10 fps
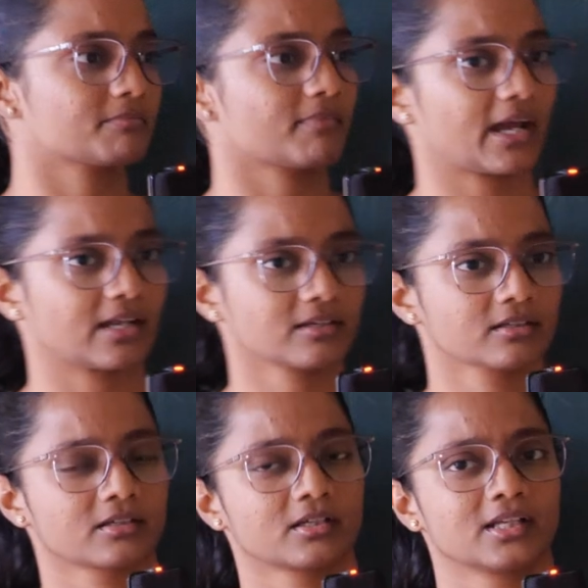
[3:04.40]
man
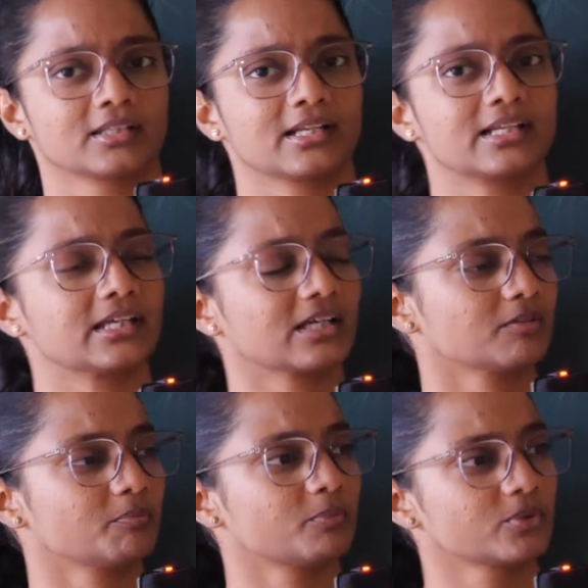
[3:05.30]
that he
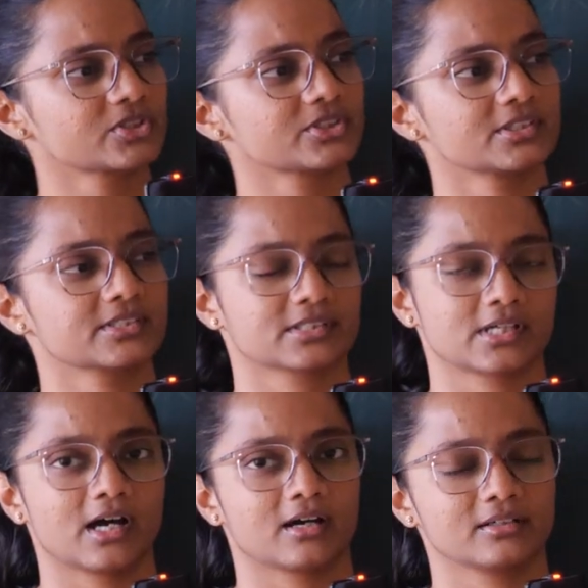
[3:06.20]
can push this
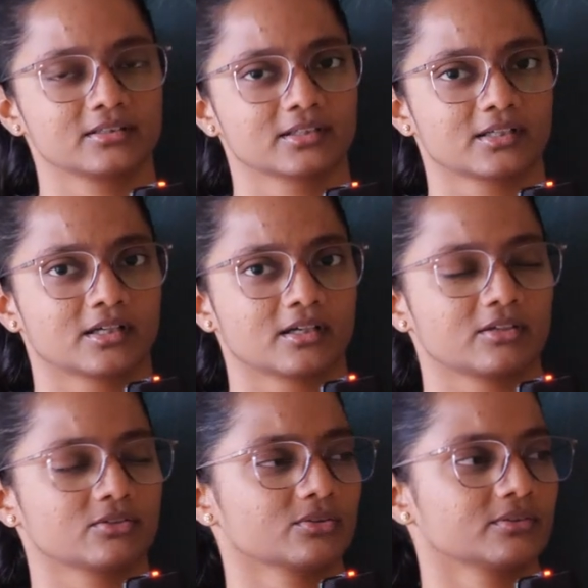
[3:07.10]
car,
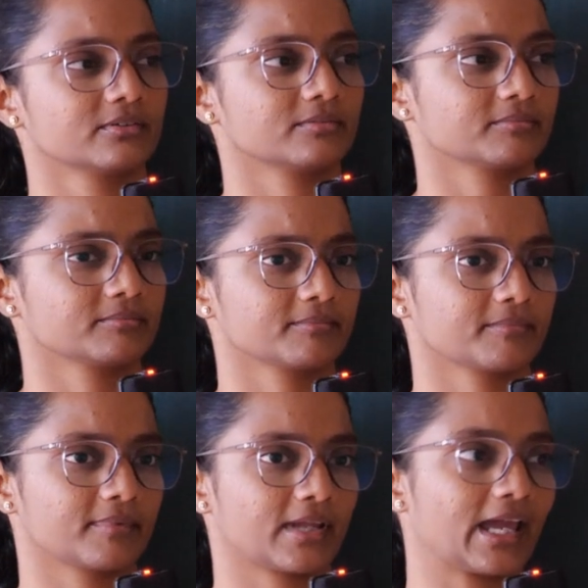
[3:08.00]

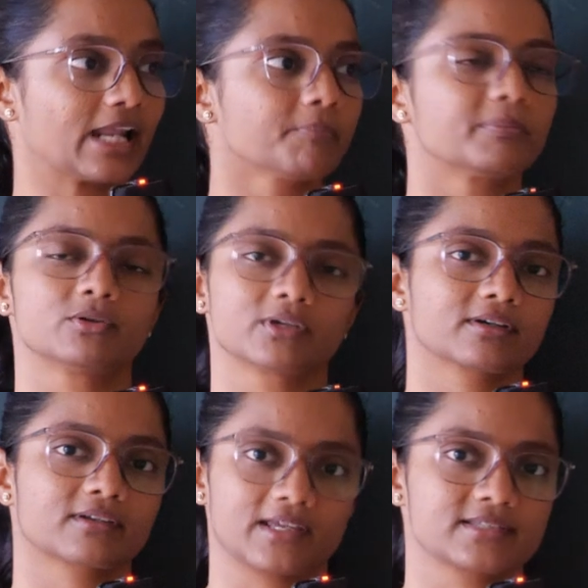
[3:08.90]
help
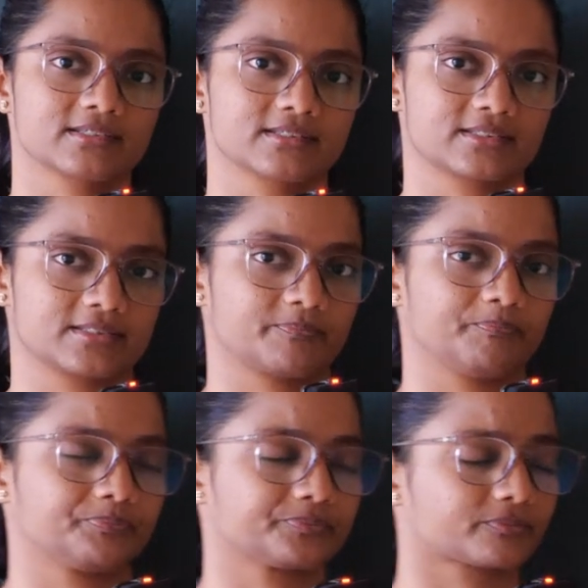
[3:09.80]
during crisis,
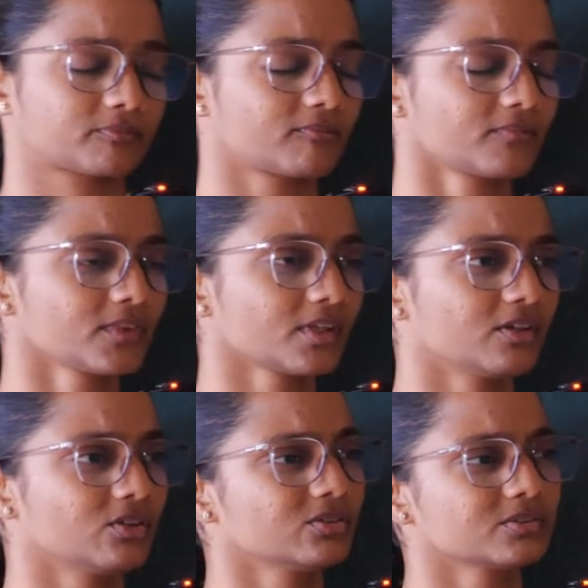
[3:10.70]

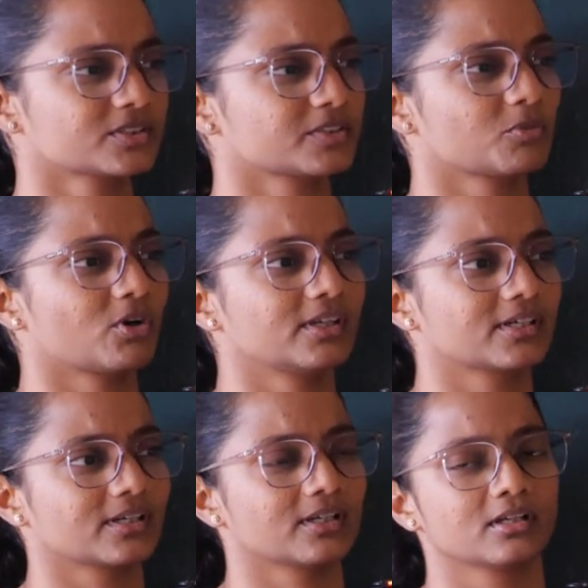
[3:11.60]
small
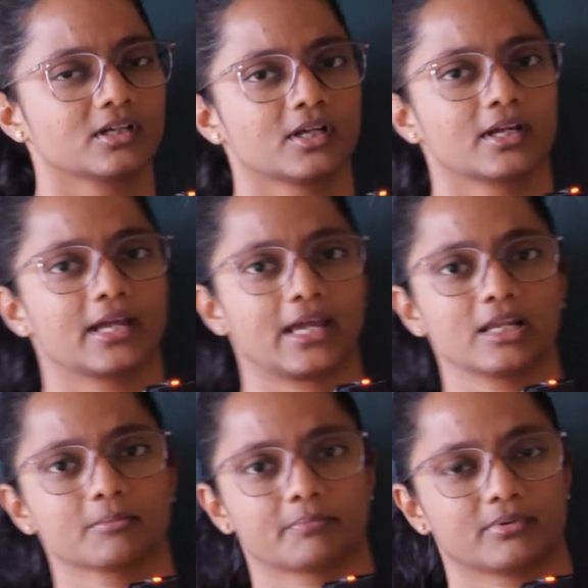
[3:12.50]
little
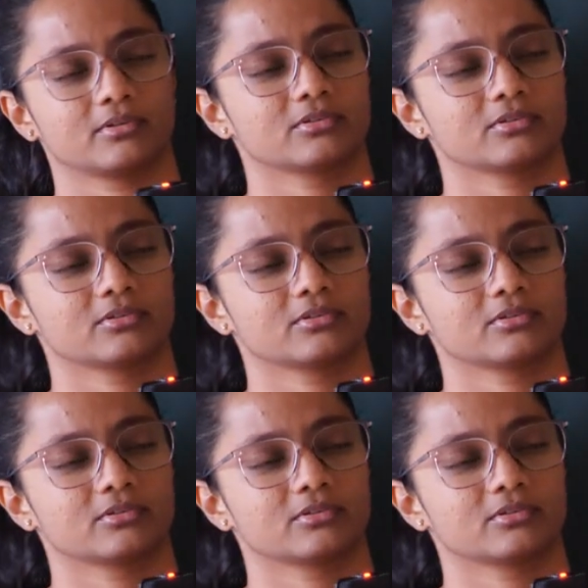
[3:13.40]
help,